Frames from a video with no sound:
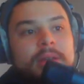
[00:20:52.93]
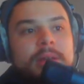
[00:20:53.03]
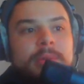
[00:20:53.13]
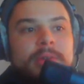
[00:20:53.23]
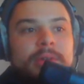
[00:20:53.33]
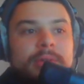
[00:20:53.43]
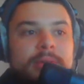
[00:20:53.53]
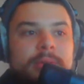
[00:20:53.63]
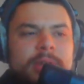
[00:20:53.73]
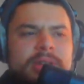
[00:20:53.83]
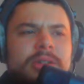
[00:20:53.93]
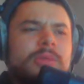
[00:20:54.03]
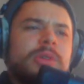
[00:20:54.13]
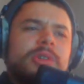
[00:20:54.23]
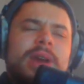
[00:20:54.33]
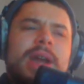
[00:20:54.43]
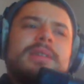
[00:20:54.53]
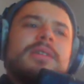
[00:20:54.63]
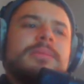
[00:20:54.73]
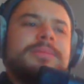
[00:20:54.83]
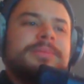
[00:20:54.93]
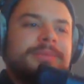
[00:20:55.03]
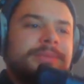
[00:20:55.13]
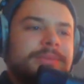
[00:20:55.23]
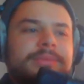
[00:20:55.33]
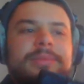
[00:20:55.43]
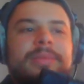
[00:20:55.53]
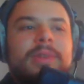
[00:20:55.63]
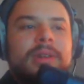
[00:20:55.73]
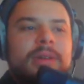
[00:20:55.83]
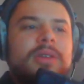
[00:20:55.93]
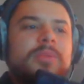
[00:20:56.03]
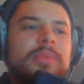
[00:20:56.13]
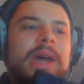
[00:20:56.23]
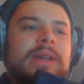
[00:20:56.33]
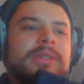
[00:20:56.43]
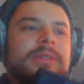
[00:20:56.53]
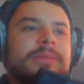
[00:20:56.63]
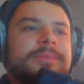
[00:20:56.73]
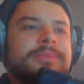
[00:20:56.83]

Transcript: I believe. Message retracted. You bastard.